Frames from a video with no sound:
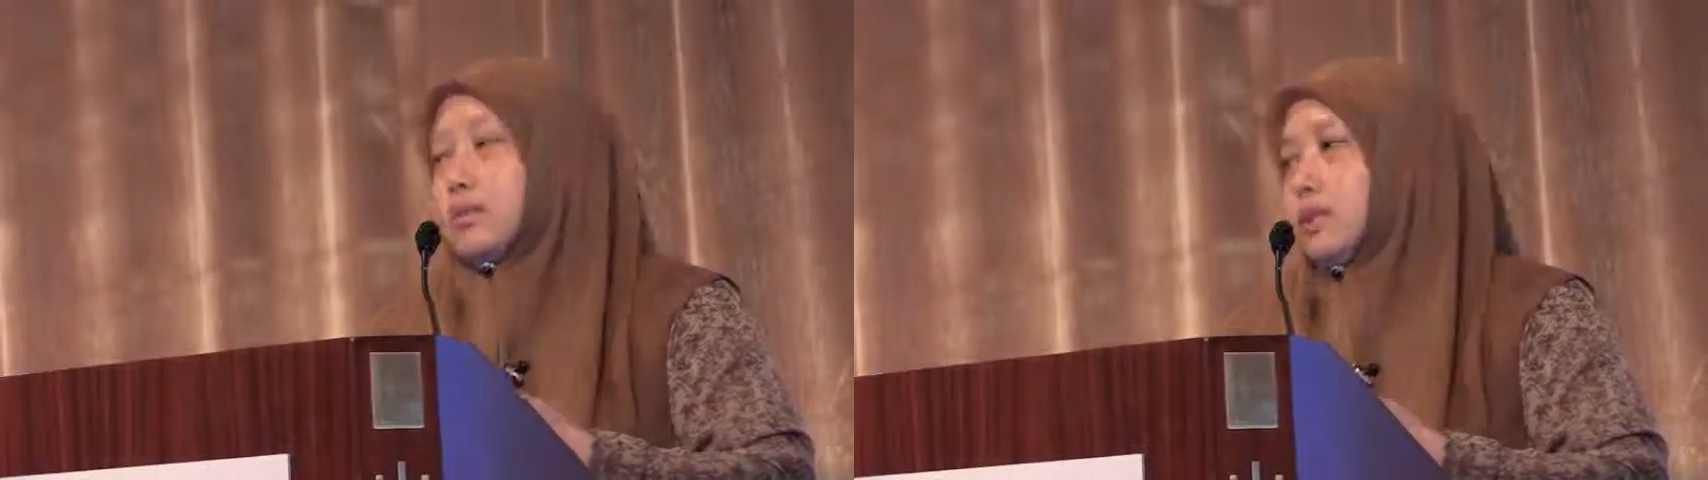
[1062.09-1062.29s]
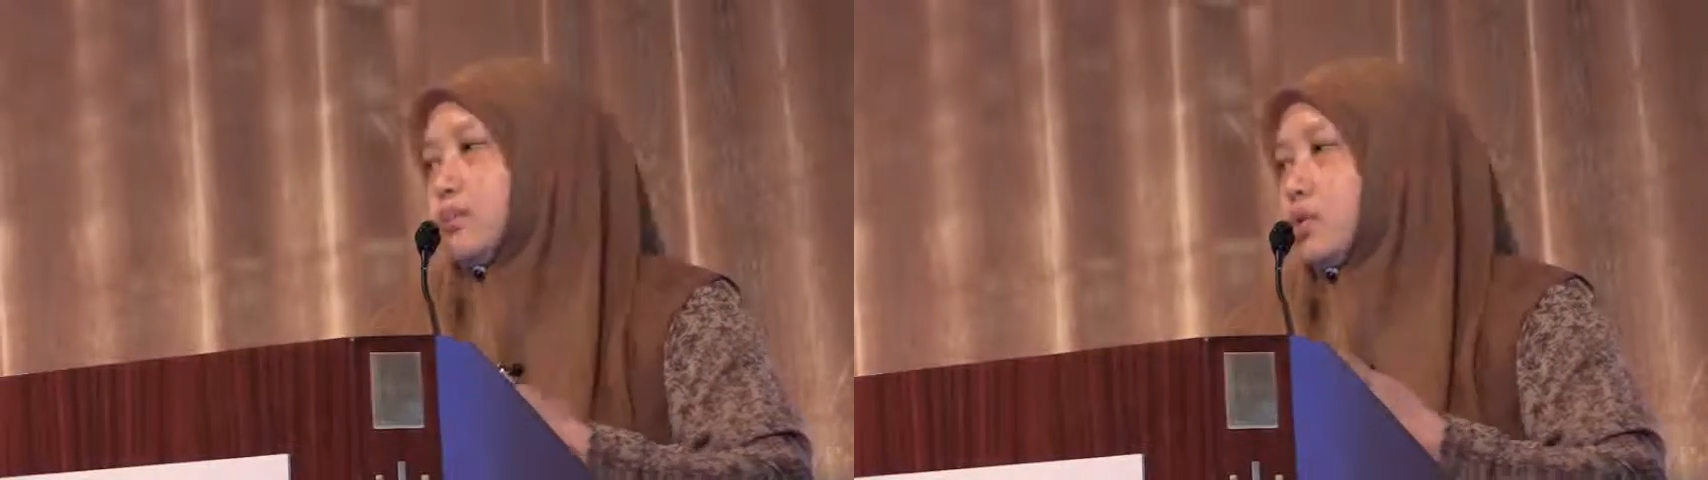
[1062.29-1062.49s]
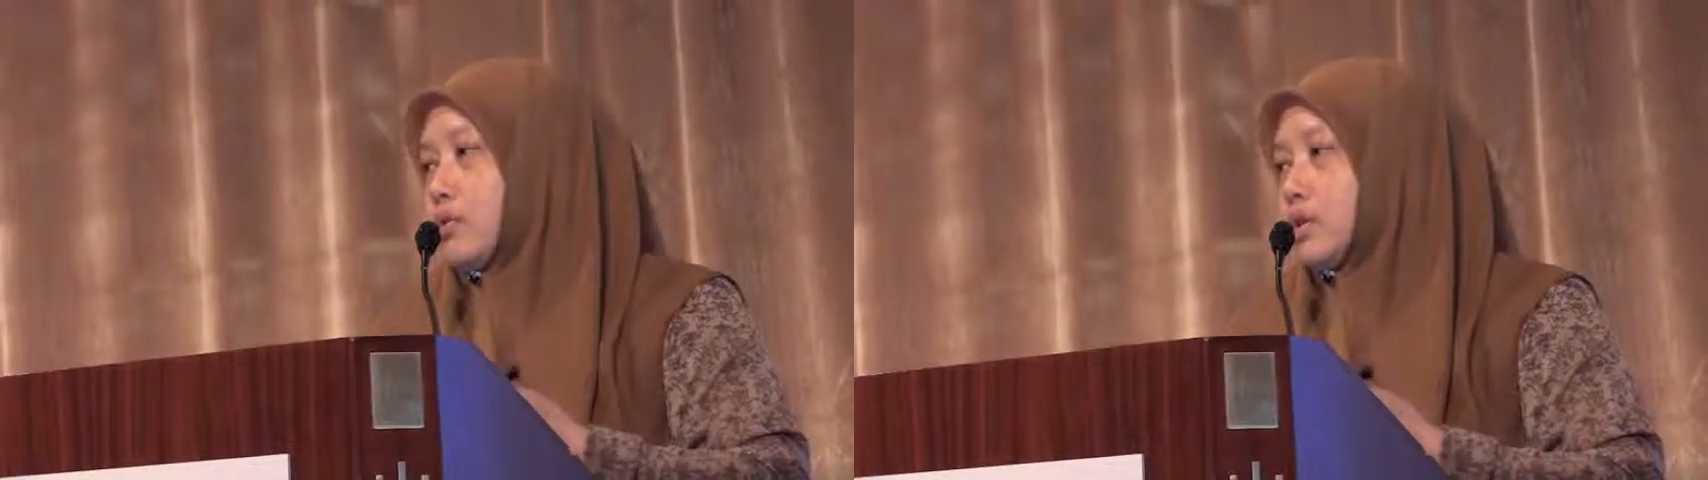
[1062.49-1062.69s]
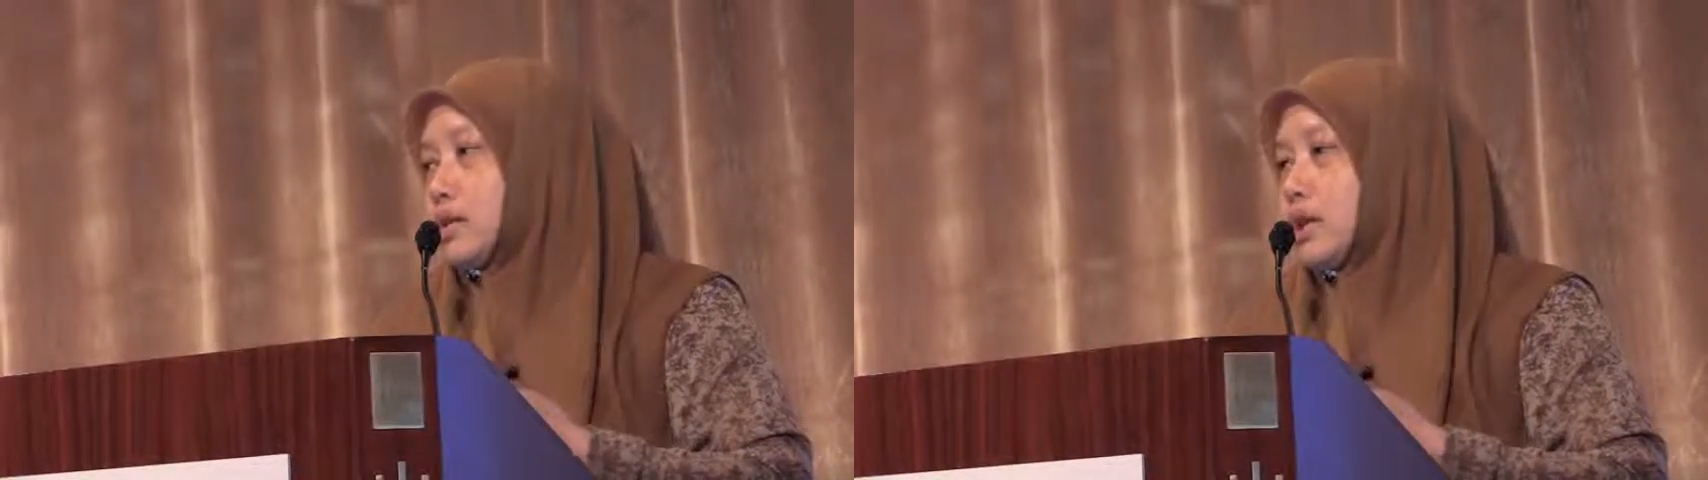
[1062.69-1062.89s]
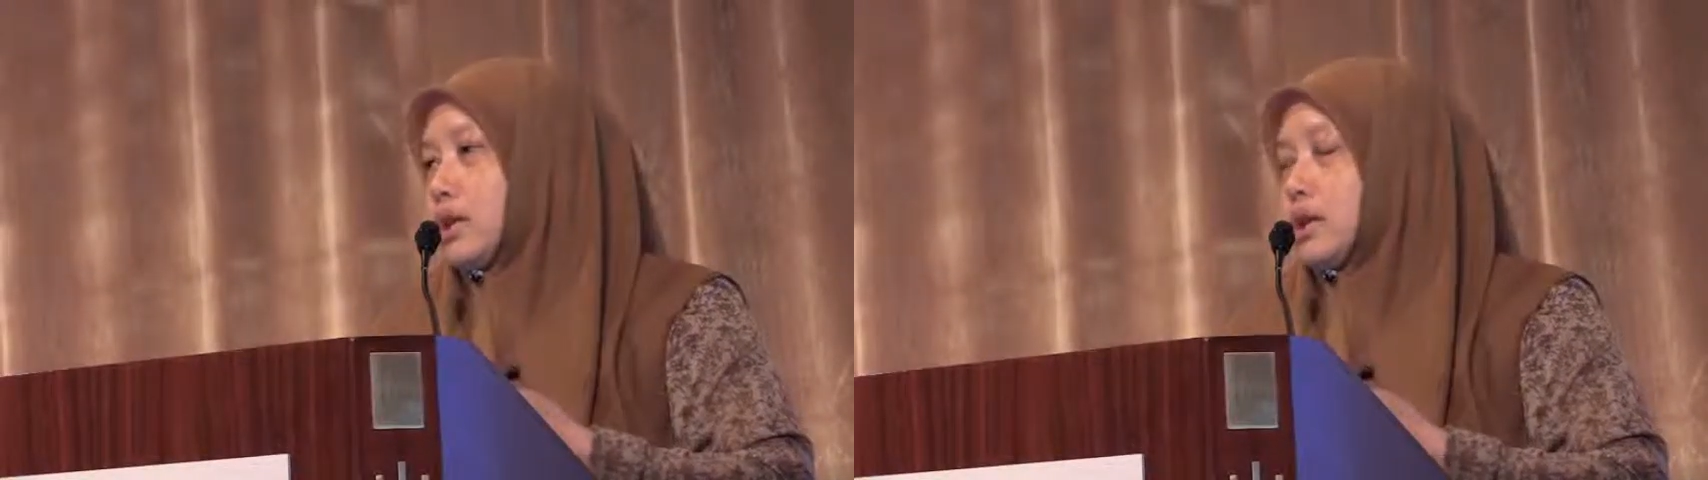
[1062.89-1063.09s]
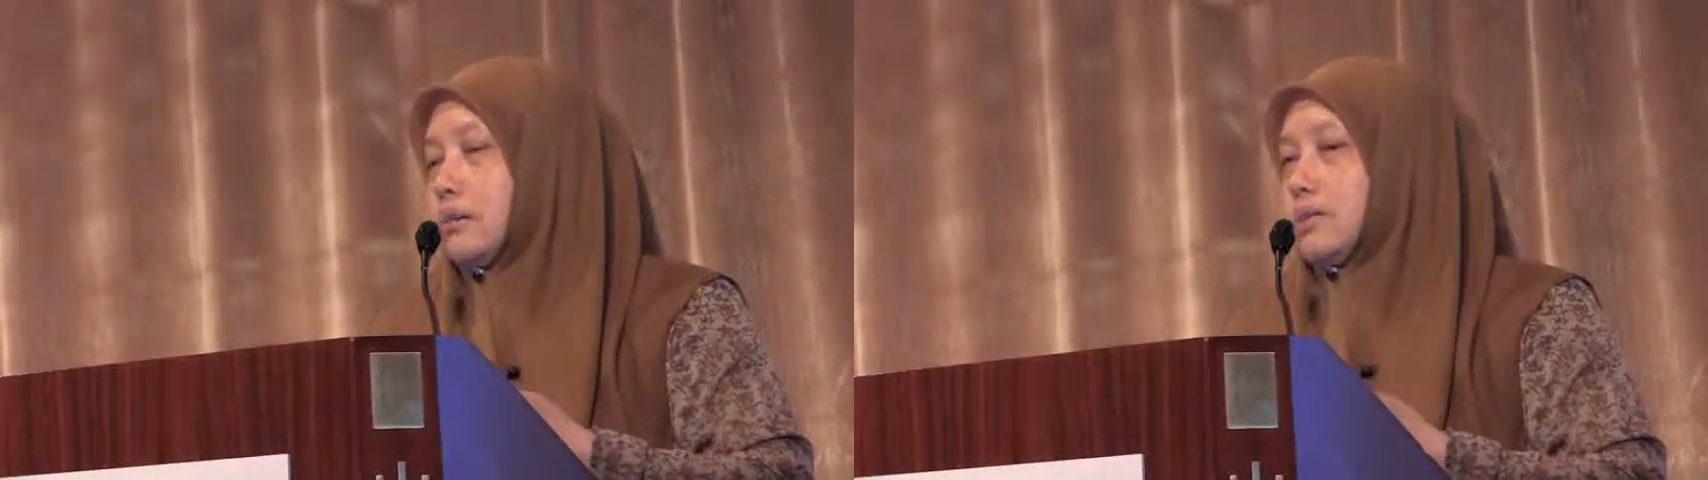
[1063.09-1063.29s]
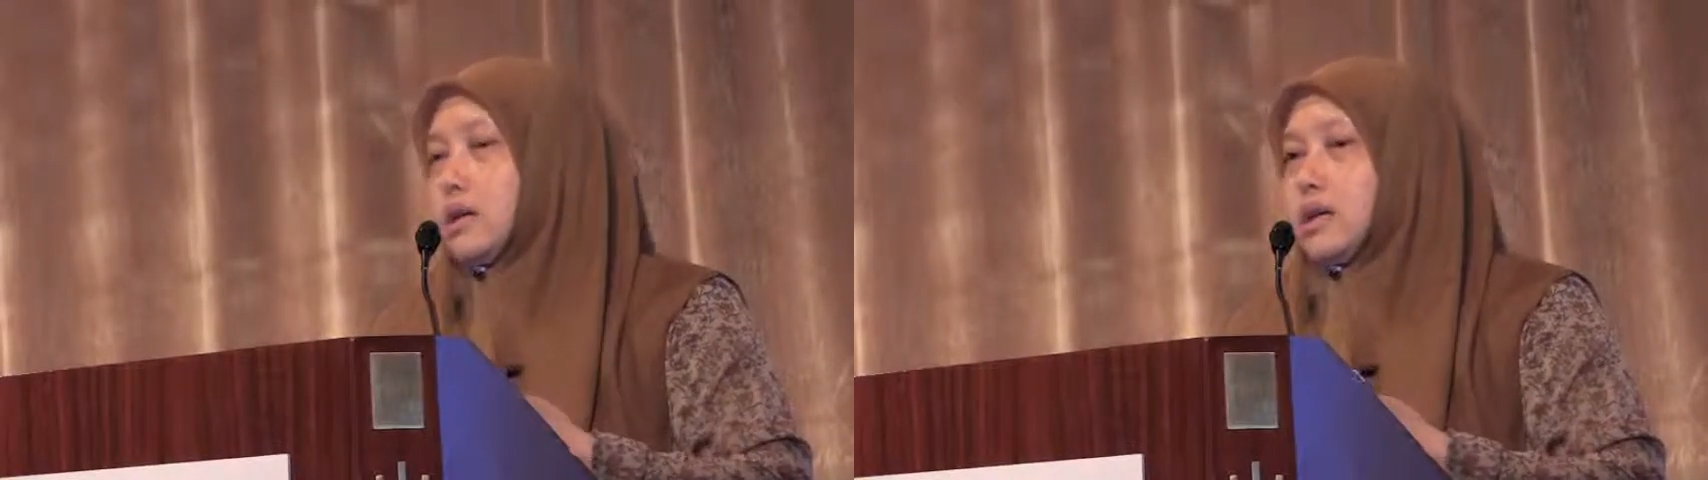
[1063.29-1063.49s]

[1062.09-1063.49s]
the profits and income,